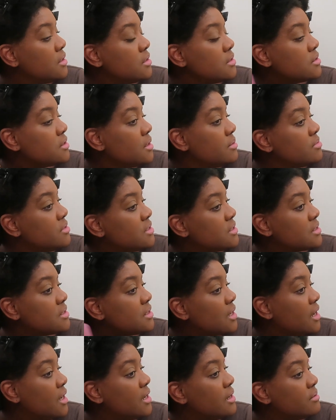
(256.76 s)
So I'm just
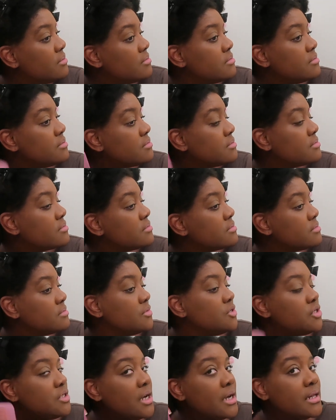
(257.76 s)

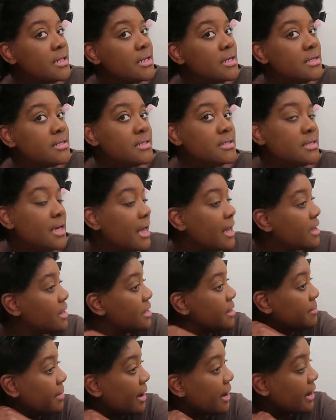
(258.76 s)
gently
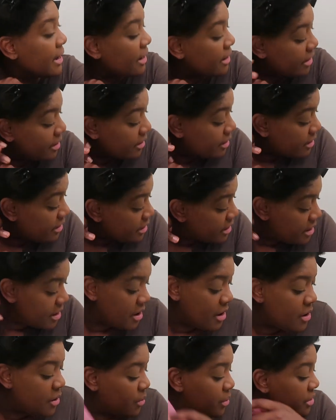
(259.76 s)
detangling my hair
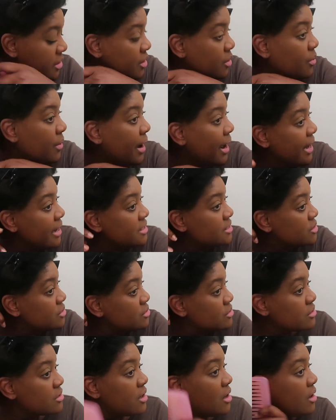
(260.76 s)
with the wide
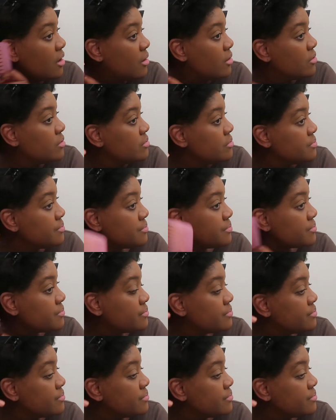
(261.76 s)
tooth comb.